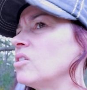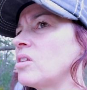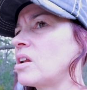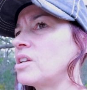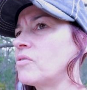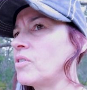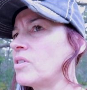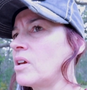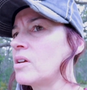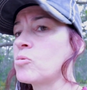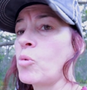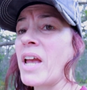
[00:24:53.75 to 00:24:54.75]
a lot of different
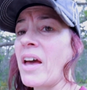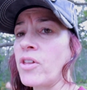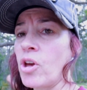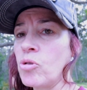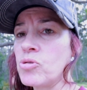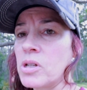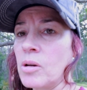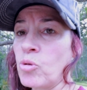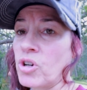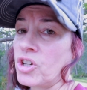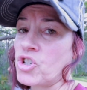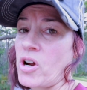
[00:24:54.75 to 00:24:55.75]
things. We had the Ozium. We're
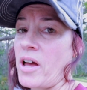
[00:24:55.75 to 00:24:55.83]
going to try